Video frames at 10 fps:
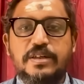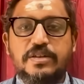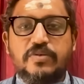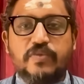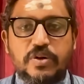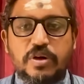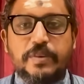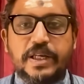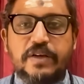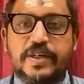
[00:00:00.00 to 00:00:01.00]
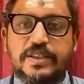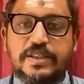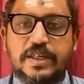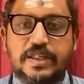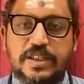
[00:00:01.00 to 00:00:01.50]
So Vatuka Bhairava is the
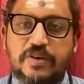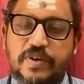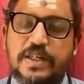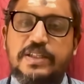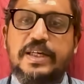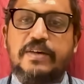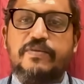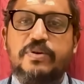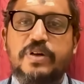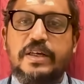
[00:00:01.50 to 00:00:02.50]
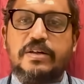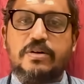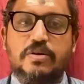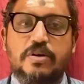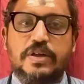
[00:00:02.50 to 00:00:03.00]
judge. He will decide if you get it
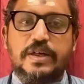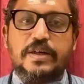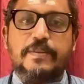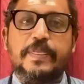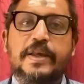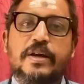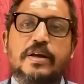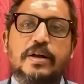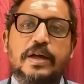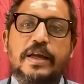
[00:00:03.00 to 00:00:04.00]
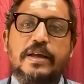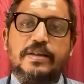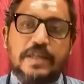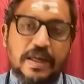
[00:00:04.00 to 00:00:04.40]
or not get it.